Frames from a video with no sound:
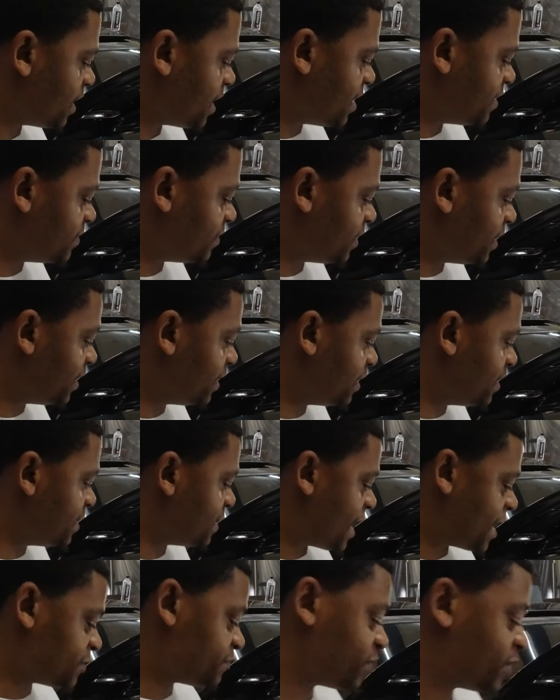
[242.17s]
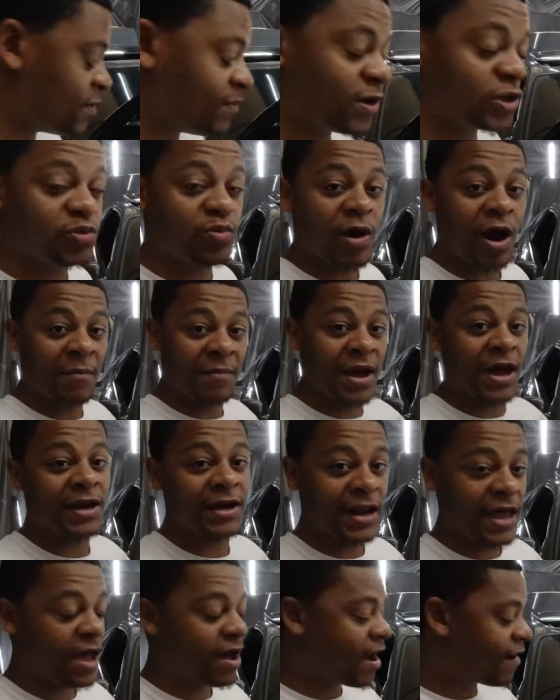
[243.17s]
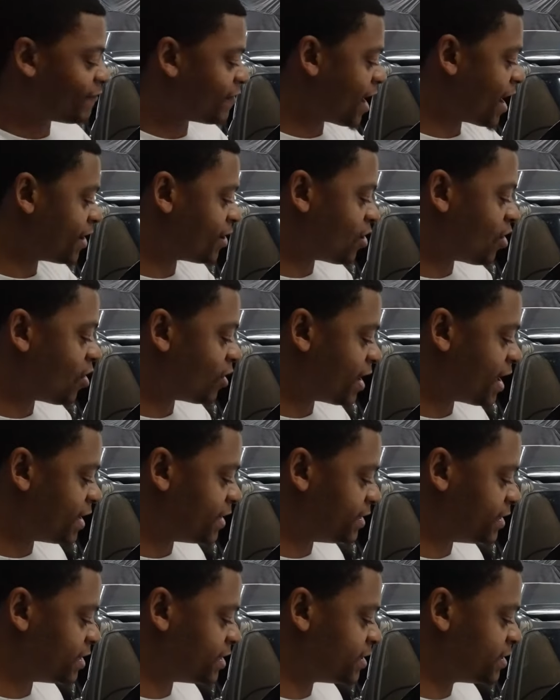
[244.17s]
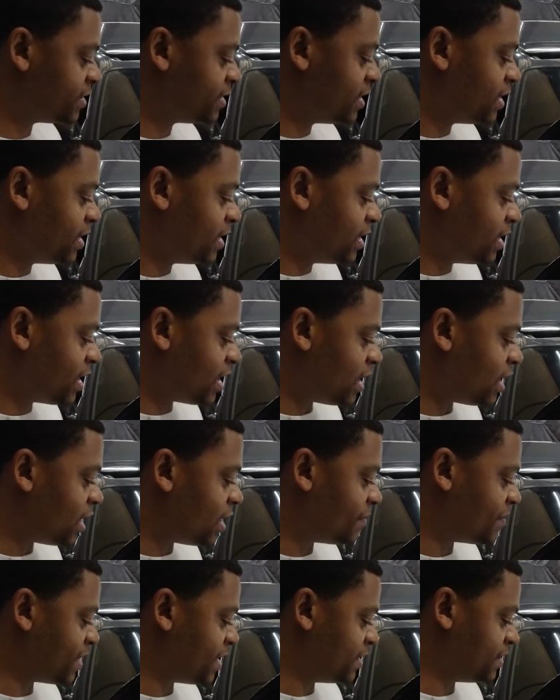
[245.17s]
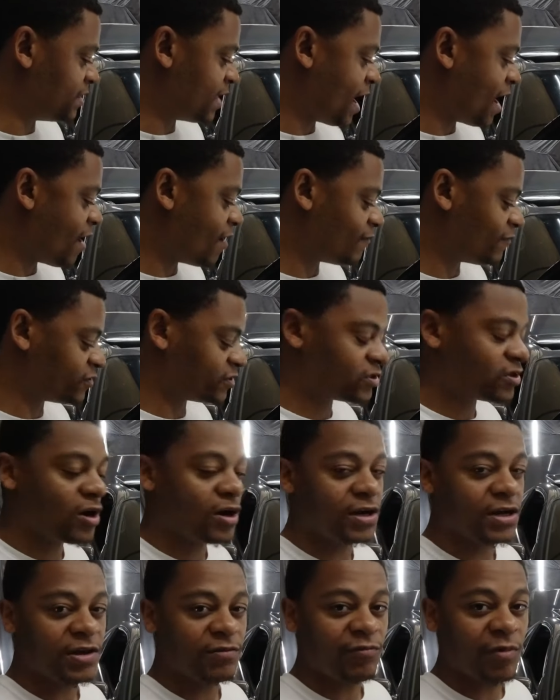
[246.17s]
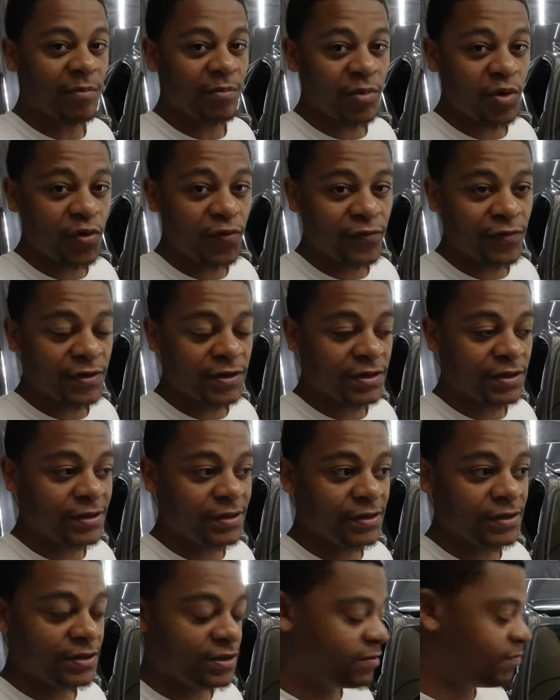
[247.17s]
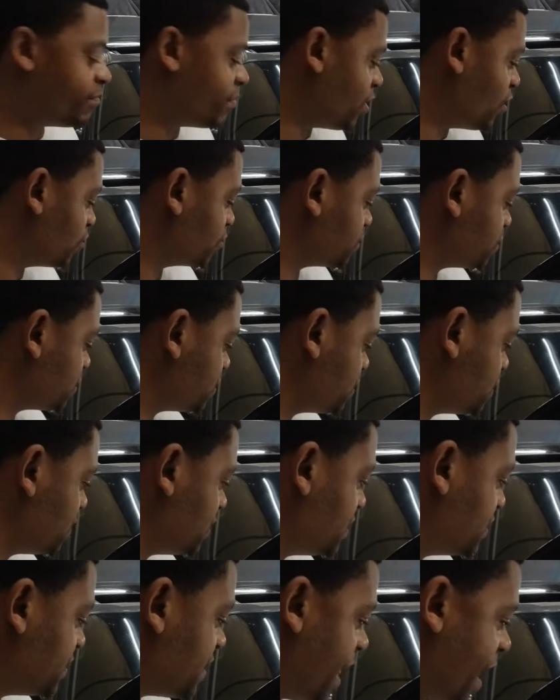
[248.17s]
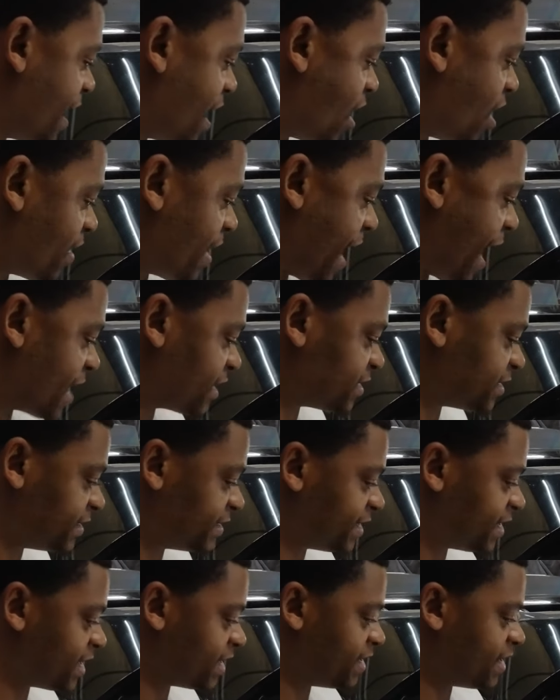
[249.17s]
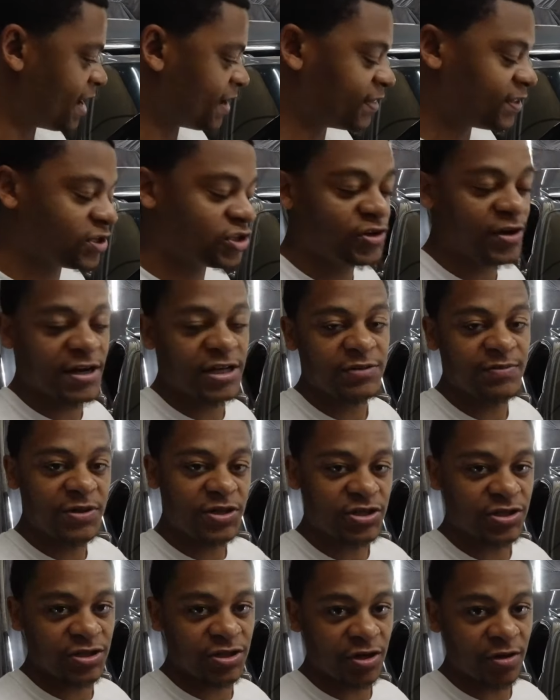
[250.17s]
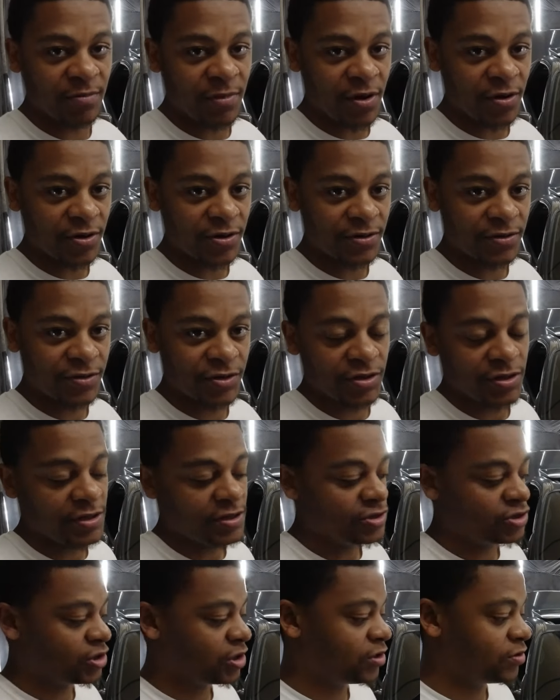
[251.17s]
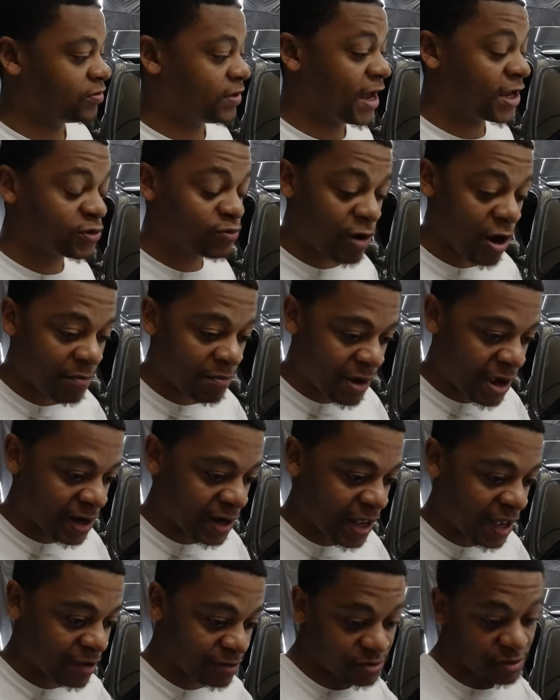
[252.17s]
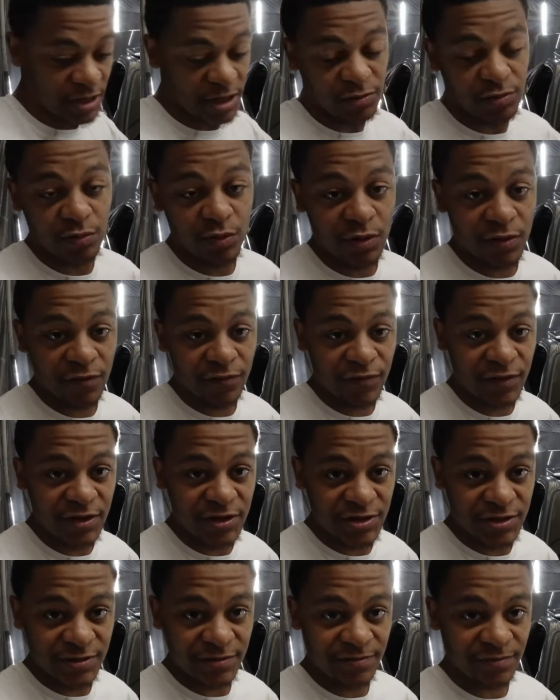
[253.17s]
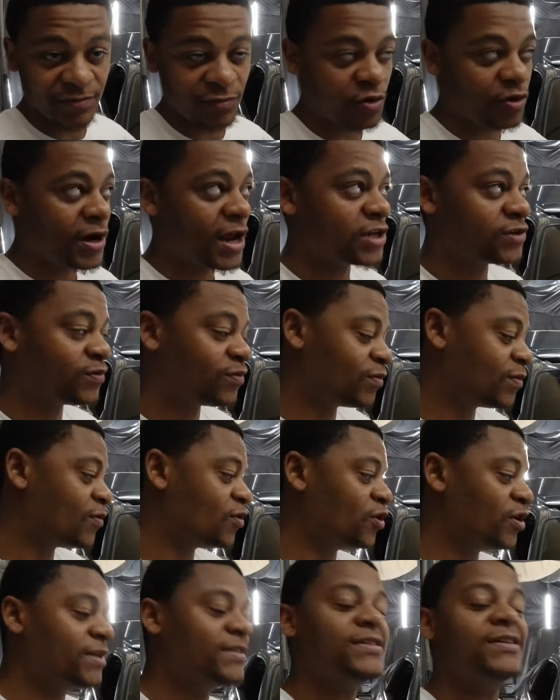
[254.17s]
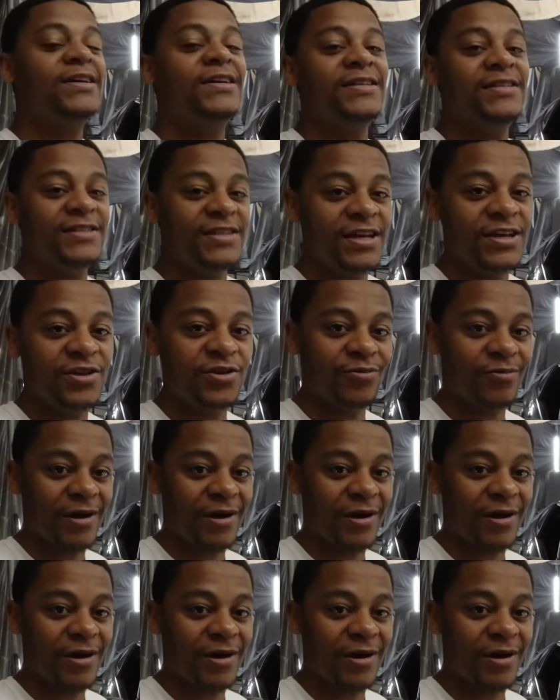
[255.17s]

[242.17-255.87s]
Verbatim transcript: and then that's pretty much where I'm at now I've gotten all that done um, and now I've started removing the bolts that actually connect the transmission to the motor so that's where I'm at now so that's where we're gonna finish or that's where we're going to continue